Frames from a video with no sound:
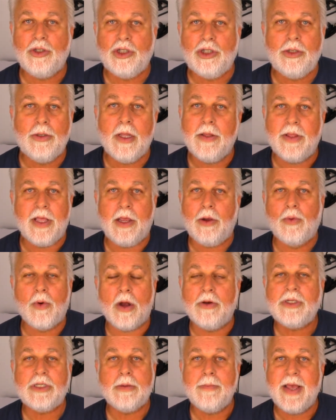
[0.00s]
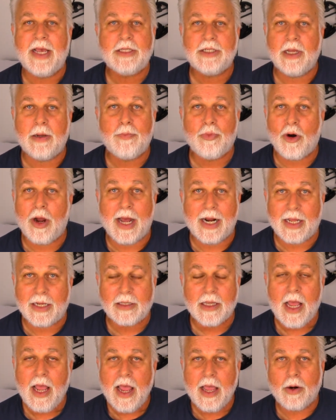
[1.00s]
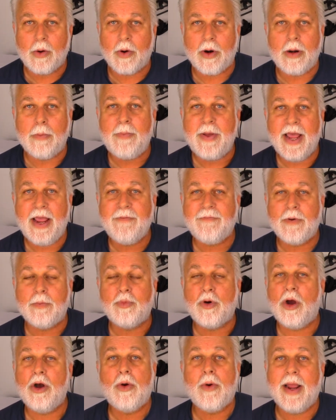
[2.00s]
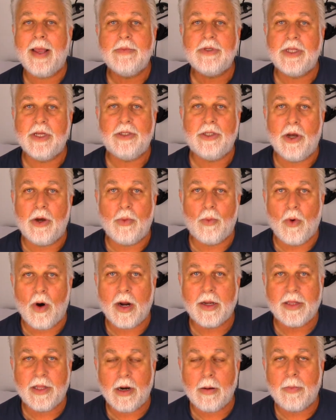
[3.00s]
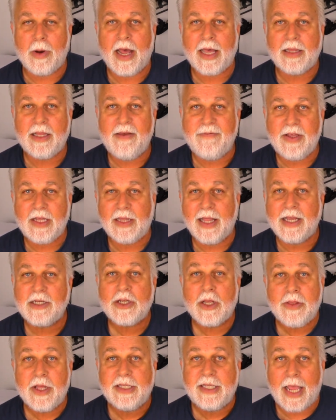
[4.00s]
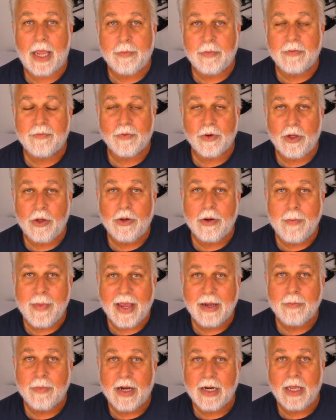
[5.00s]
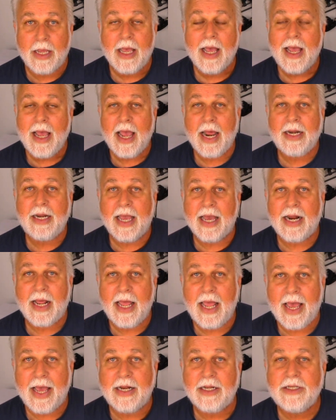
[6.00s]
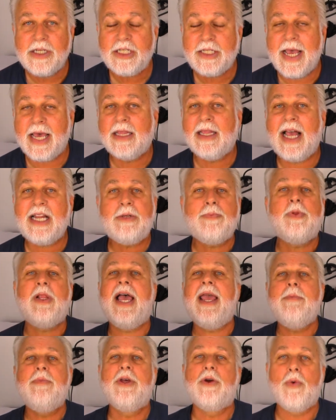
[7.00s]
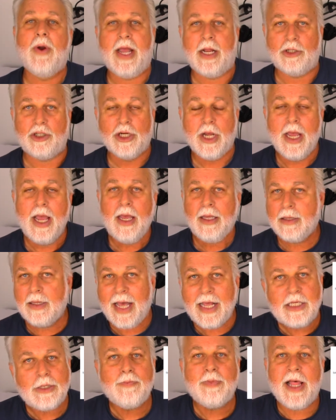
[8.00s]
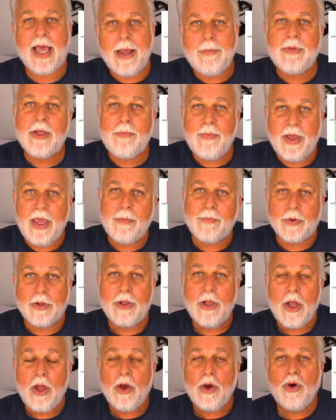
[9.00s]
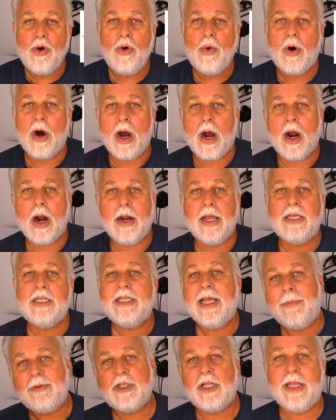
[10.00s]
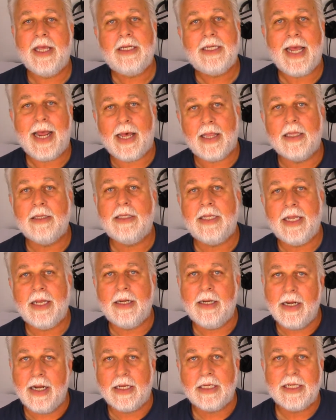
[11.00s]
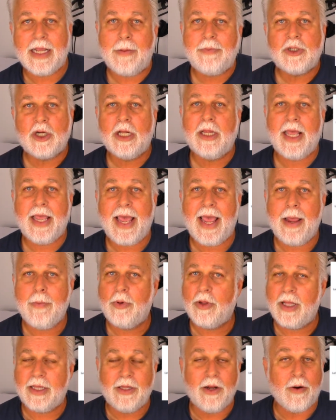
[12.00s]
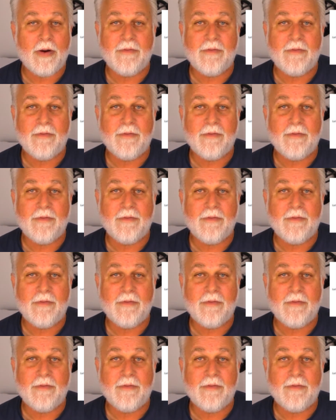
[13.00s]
the gross domestic product in order to pay for programs that don't work, thereby leaving less on the table for you to make money and get ahead. Instead, let's blame the rich. Let's blame the people who are exceptionally talented and exceptionally able, and they're a